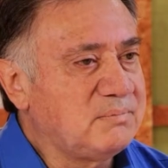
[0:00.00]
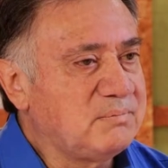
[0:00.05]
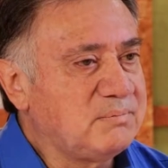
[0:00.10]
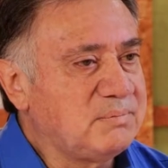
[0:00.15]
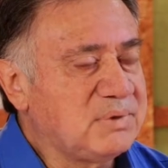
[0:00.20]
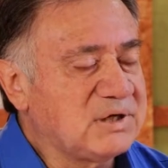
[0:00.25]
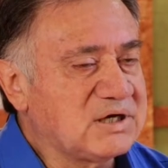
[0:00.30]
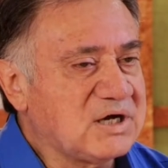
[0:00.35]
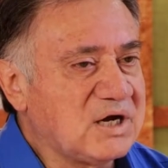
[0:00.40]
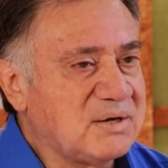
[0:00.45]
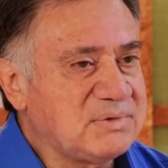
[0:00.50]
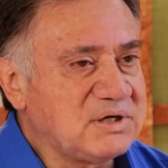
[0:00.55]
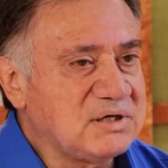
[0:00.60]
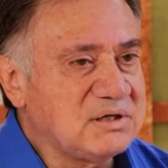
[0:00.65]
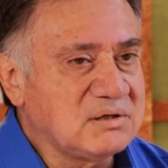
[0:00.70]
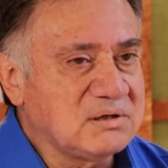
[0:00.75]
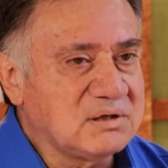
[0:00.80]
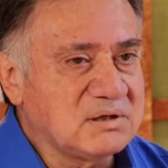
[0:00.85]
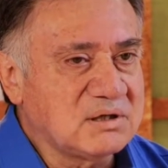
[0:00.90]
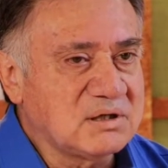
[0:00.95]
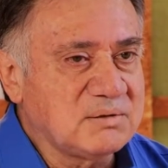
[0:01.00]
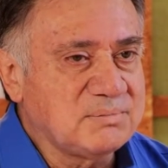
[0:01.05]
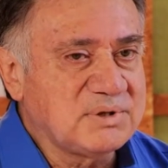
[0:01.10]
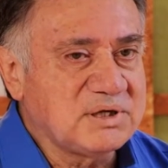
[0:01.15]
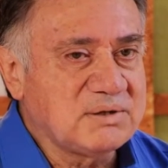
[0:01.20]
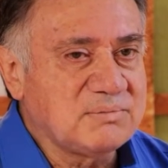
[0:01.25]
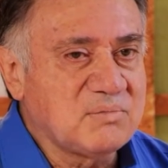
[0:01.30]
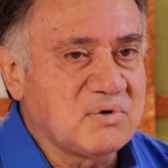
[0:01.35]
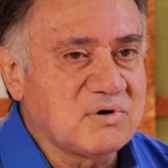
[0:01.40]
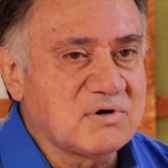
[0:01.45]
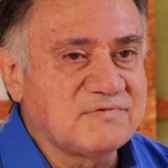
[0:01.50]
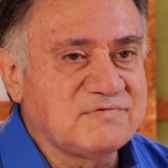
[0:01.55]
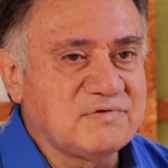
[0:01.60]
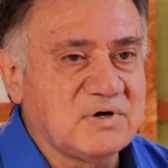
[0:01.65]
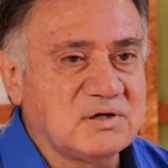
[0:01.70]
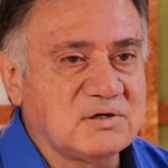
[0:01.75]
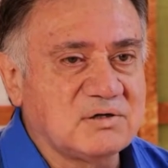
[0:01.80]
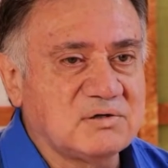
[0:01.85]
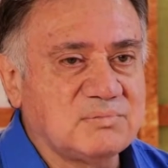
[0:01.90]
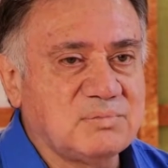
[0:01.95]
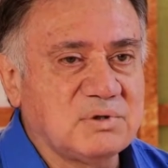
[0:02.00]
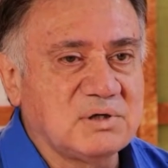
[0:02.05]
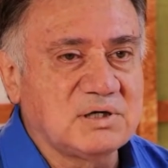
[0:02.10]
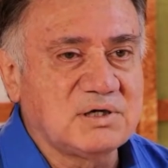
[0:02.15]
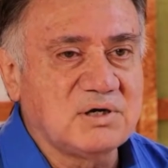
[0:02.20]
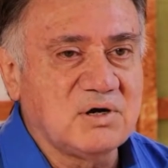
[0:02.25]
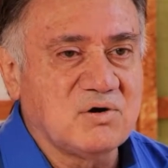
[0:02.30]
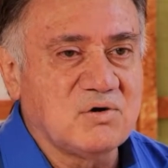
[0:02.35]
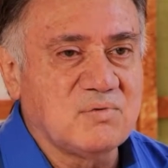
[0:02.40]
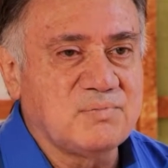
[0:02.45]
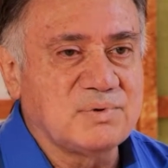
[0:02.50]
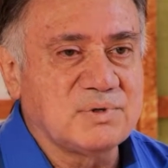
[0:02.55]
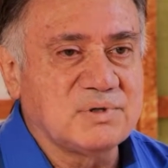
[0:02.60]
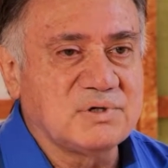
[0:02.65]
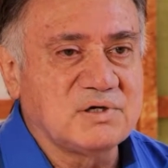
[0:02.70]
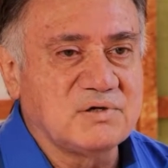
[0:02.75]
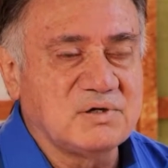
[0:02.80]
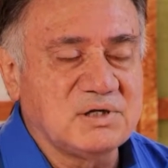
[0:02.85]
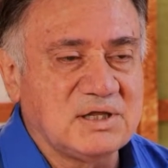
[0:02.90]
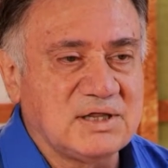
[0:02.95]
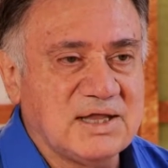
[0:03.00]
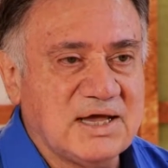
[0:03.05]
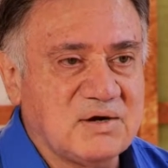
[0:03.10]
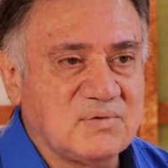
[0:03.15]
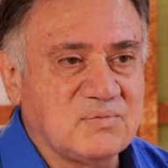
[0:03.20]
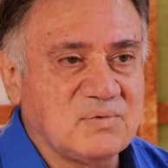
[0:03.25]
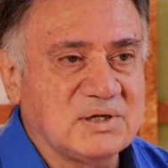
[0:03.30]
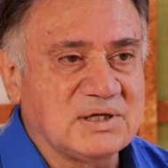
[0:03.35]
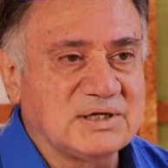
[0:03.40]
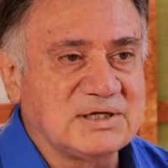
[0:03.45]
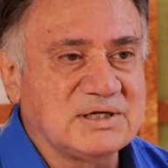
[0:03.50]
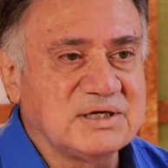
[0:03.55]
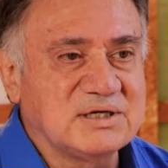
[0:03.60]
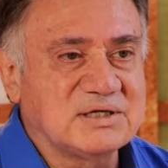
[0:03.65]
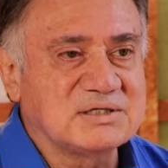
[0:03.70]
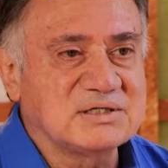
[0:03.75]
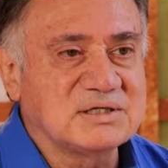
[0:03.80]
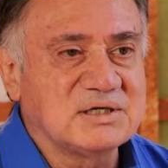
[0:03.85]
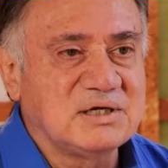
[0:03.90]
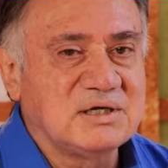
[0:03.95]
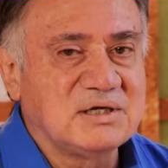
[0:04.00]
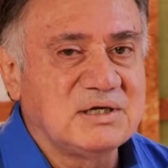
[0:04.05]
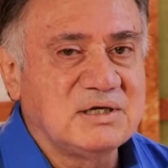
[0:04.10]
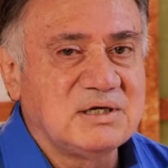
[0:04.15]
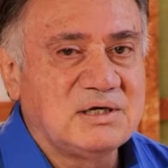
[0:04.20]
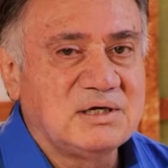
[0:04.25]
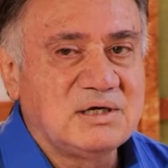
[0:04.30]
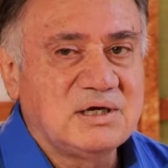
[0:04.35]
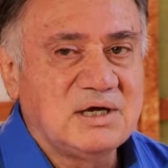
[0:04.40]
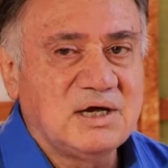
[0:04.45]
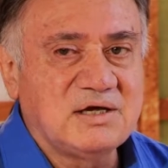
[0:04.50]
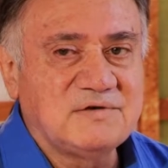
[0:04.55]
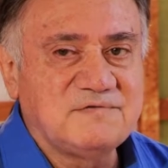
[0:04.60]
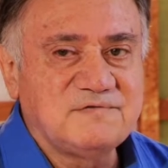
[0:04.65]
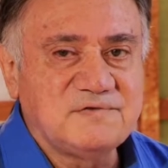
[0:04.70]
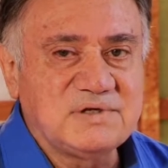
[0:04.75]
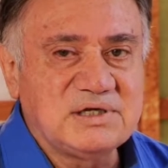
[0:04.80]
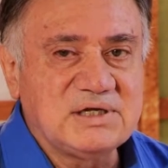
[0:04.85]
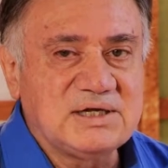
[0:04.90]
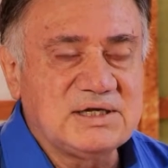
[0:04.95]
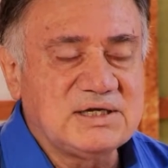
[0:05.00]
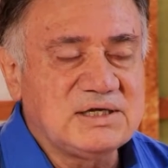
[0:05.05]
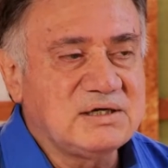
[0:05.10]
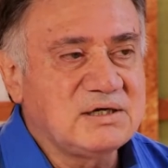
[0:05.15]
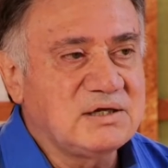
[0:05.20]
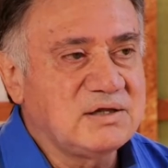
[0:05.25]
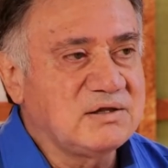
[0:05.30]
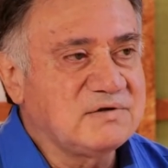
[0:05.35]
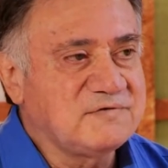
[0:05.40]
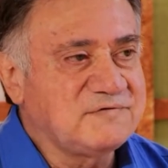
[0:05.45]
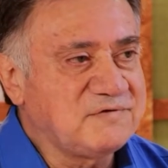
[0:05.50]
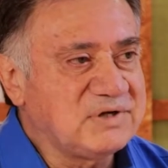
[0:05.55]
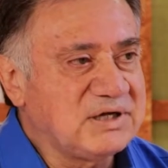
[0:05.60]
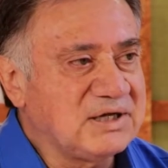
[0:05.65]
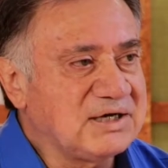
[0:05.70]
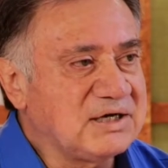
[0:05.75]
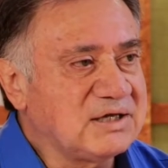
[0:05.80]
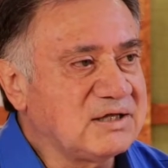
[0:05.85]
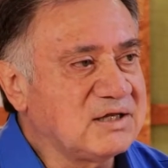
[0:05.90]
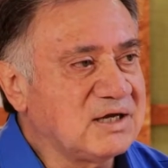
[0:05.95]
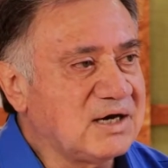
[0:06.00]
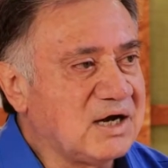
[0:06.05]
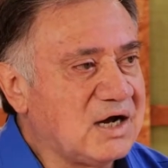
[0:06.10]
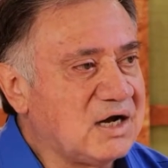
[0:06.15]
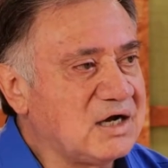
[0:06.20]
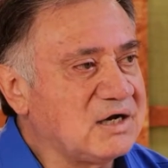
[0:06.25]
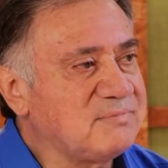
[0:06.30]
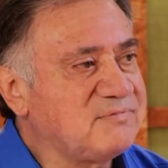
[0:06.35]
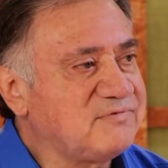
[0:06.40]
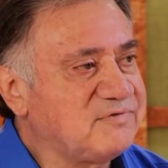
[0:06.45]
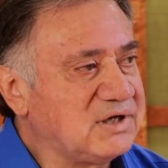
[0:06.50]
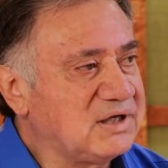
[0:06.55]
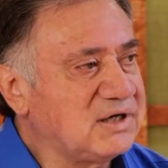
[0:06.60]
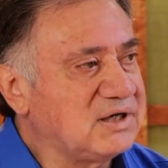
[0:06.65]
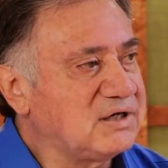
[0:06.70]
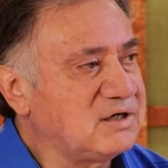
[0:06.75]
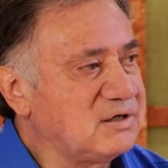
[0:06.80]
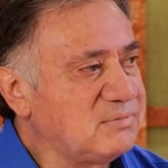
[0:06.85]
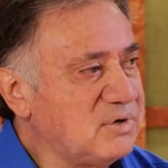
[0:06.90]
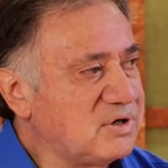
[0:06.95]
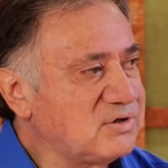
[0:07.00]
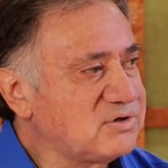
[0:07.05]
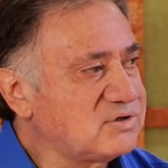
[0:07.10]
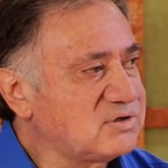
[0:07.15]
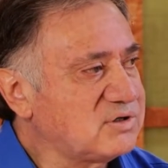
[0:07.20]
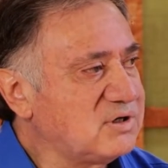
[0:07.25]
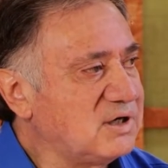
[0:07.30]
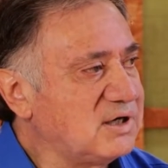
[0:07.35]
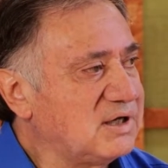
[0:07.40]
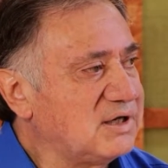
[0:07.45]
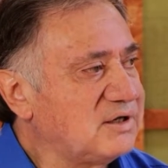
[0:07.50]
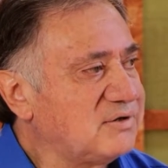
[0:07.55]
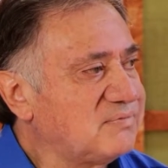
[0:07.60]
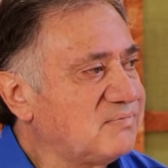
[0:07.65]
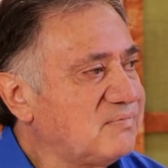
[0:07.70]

becoming a little bit more vulnerable and open, and that willingness, and feeling the feeling that I'm feeling emotionally.